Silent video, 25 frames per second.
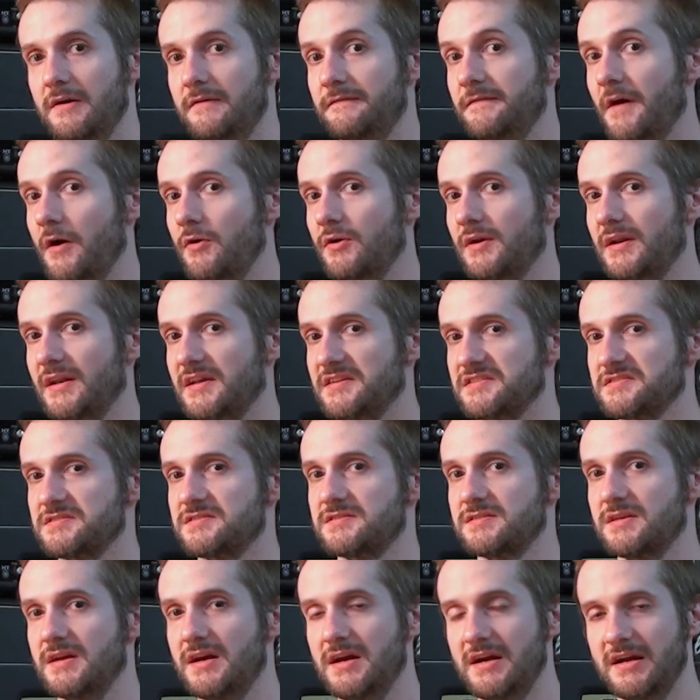
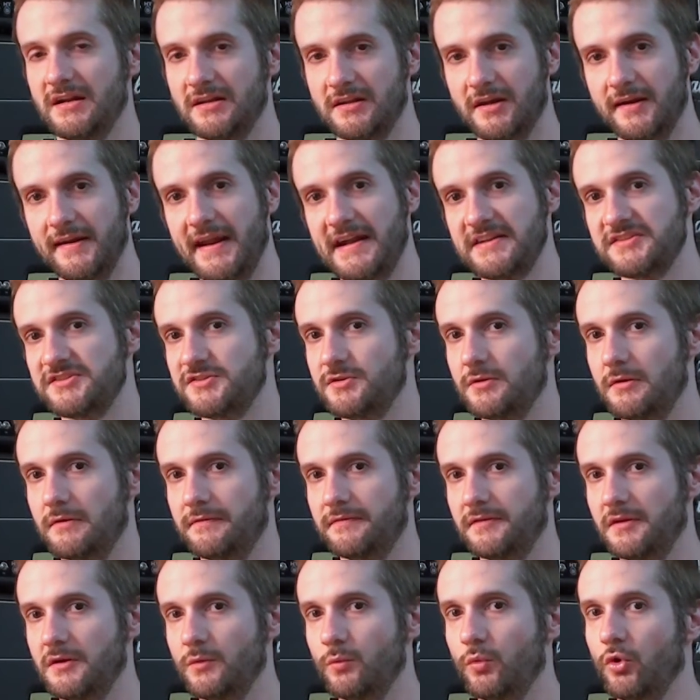Vocalists, learn how to do a
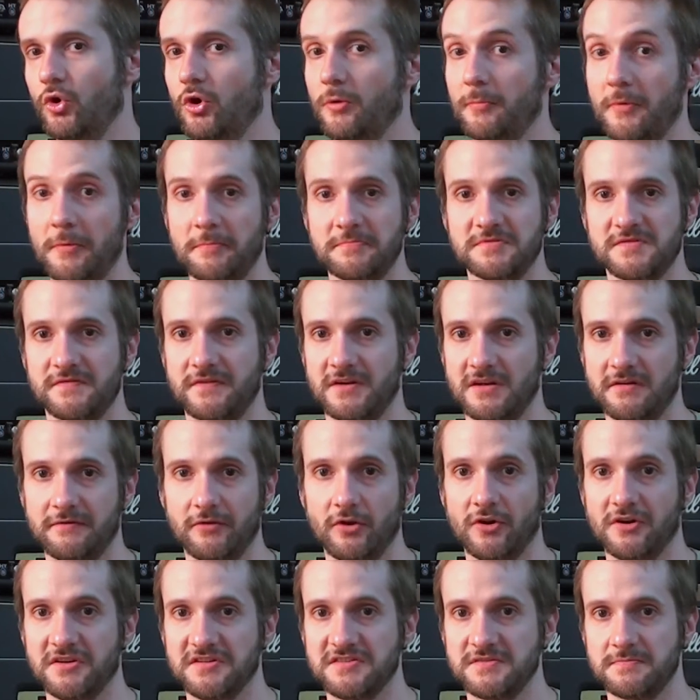few warm-ups for your
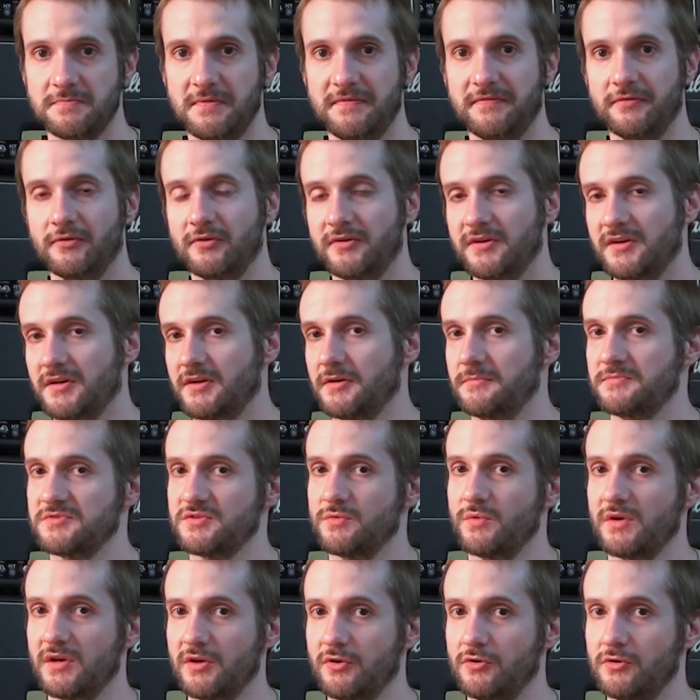voice before you come
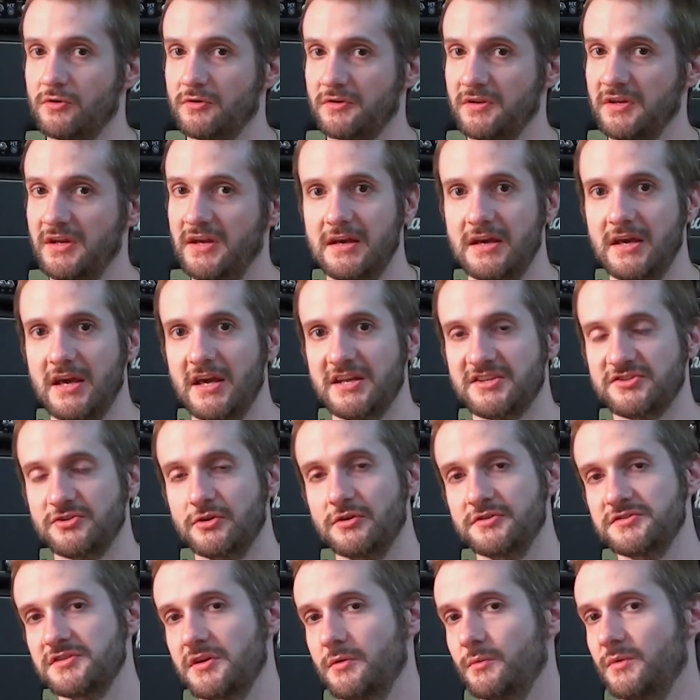to record. It's
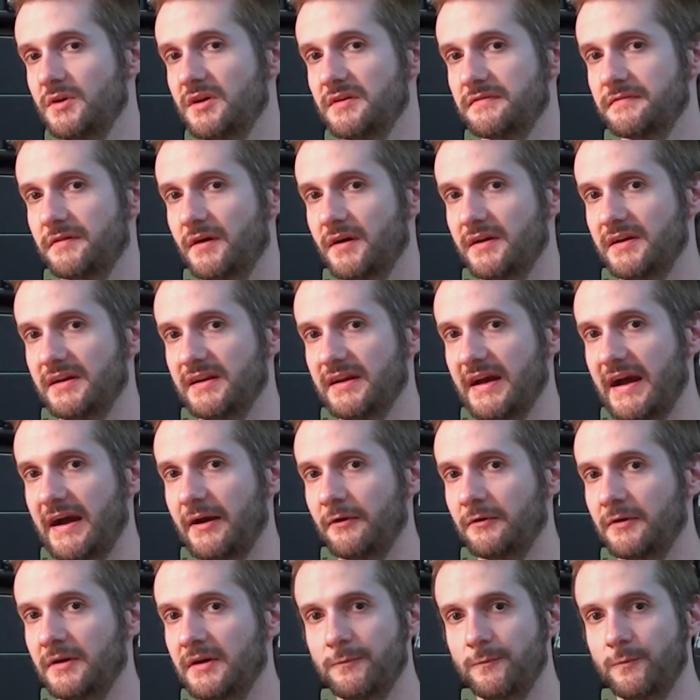also worth finding
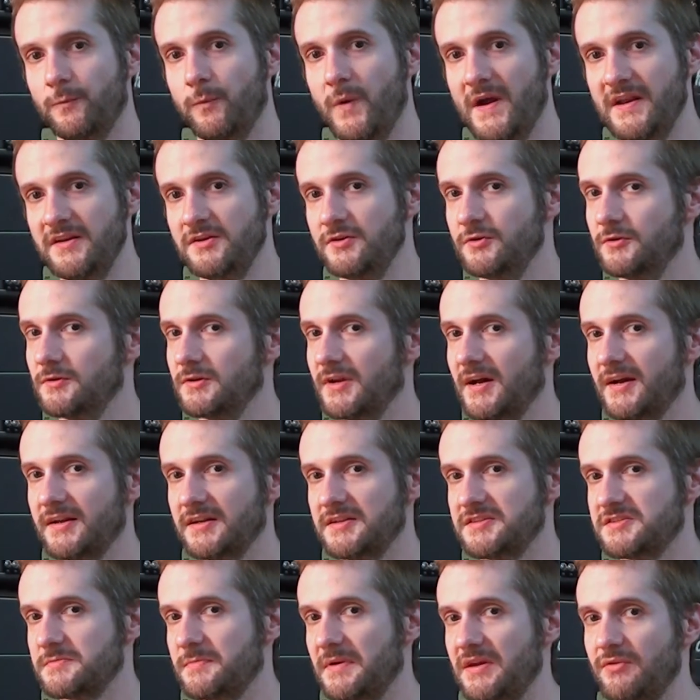out when you're
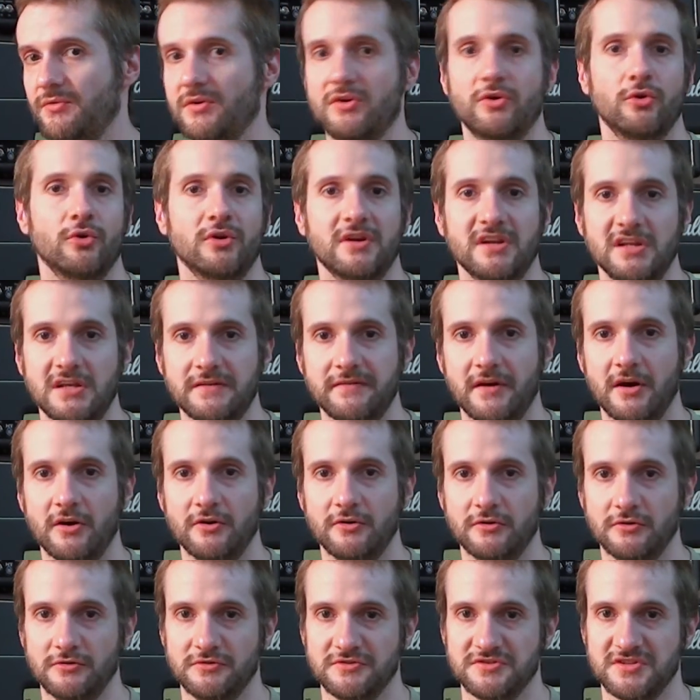likely to be recording your
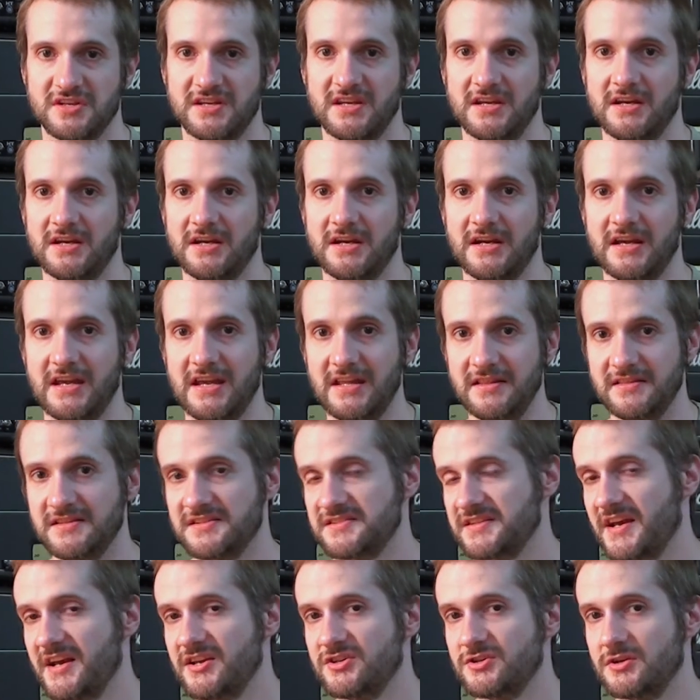vocals in the
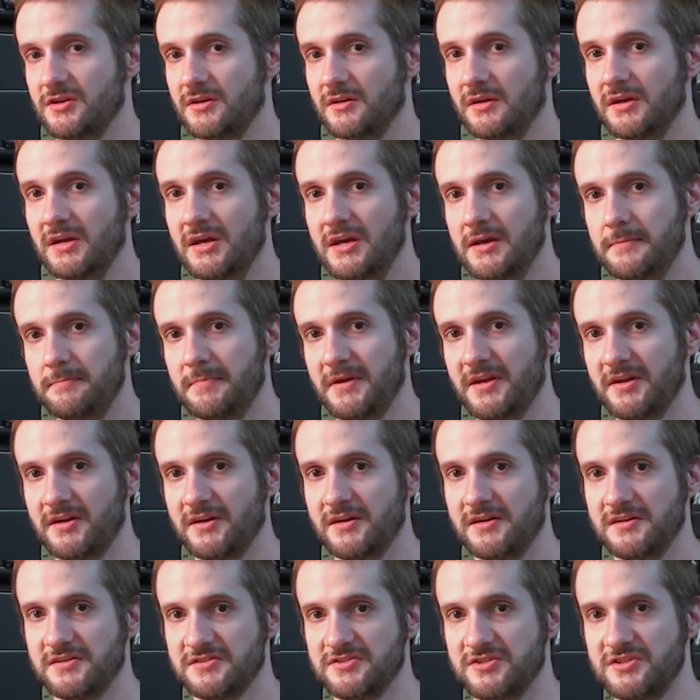session,
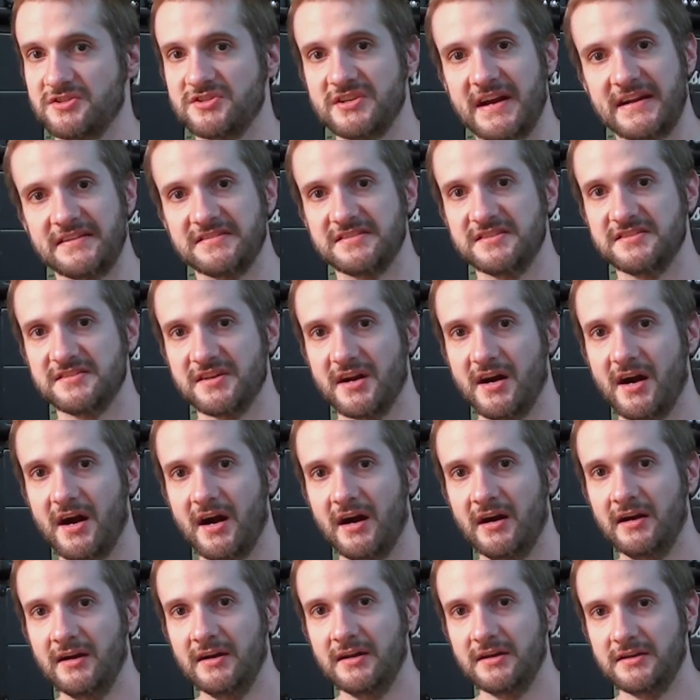because the chances
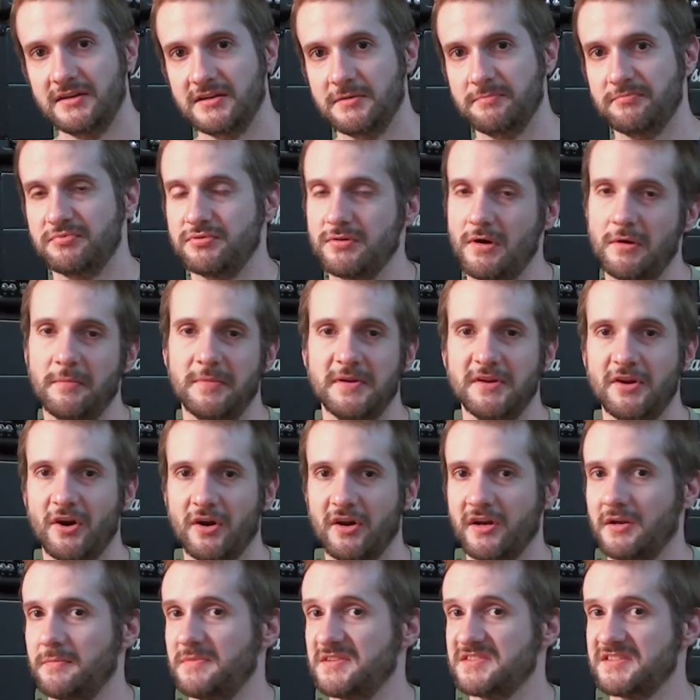are you're probably not
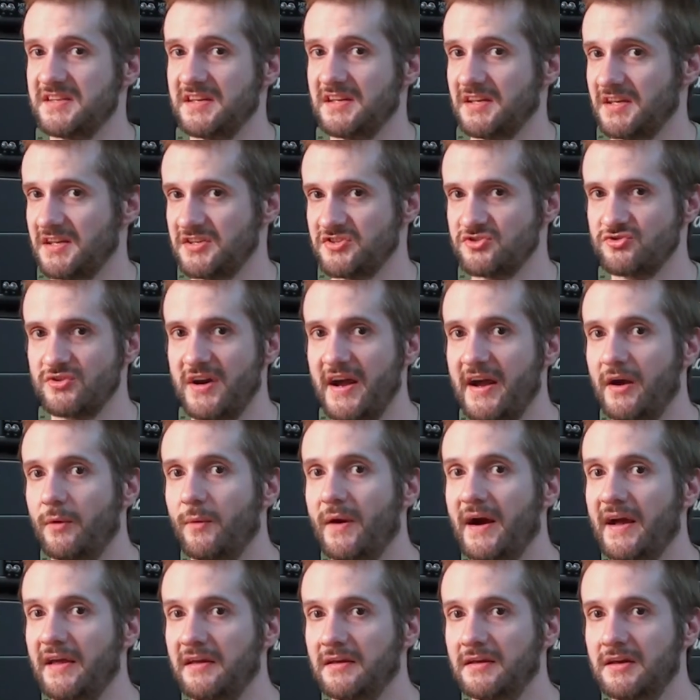going to be singing straight
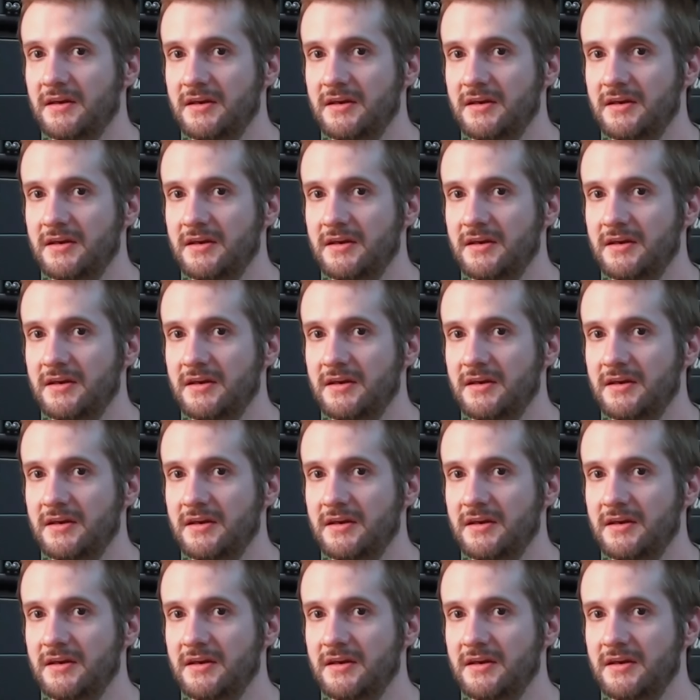away.